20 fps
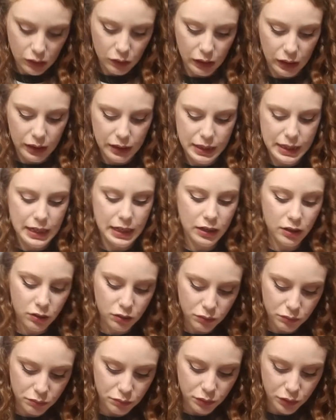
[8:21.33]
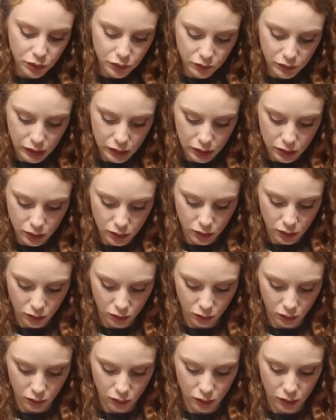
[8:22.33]
Okay, now moving
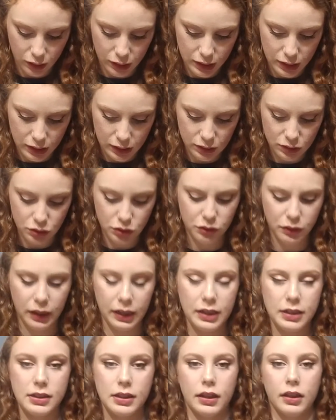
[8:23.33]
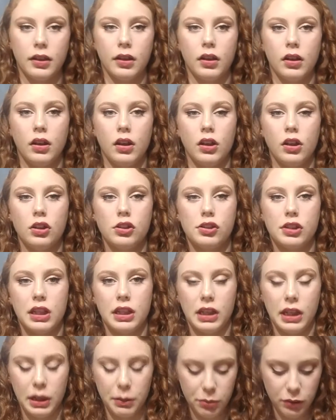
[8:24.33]
on to, I guess, like
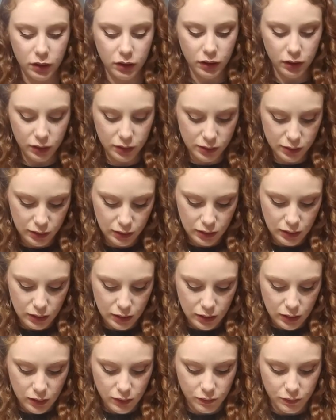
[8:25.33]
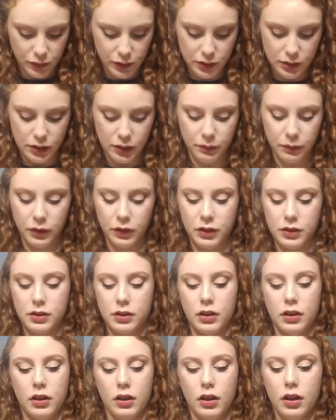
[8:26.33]
skincare products. First, I'm going to
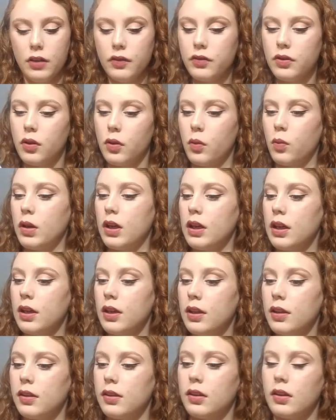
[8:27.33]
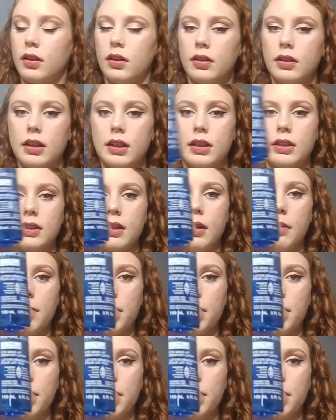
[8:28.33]
start off with this